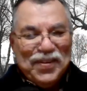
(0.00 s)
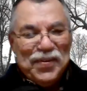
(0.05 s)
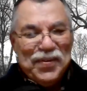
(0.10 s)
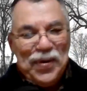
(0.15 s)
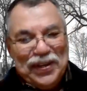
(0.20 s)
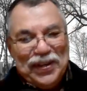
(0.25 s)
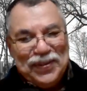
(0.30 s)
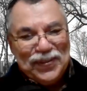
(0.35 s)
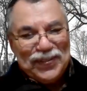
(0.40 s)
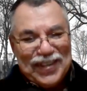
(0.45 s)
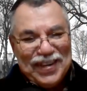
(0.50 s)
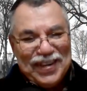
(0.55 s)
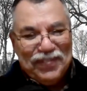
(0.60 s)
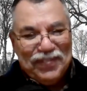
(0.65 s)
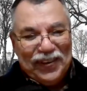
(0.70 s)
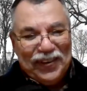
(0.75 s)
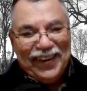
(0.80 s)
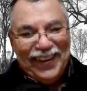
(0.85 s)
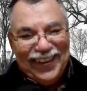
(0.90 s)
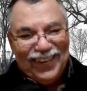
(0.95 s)
We do
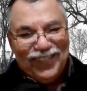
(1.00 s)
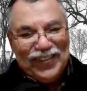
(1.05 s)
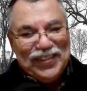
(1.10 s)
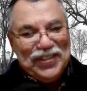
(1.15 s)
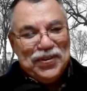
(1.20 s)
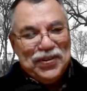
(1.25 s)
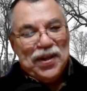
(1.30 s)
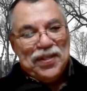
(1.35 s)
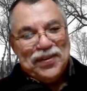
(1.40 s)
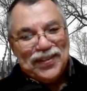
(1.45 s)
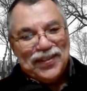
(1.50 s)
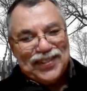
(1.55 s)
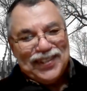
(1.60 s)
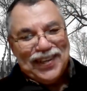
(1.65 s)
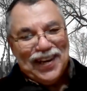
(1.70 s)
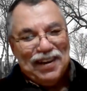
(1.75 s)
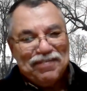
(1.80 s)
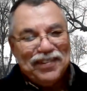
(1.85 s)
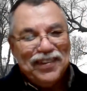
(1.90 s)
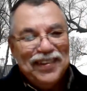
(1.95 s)
something else. We do other
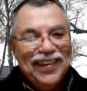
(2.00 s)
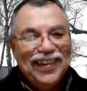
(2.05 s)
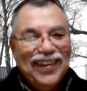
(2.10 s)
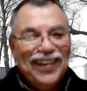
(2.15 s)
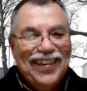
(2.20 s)
stuff.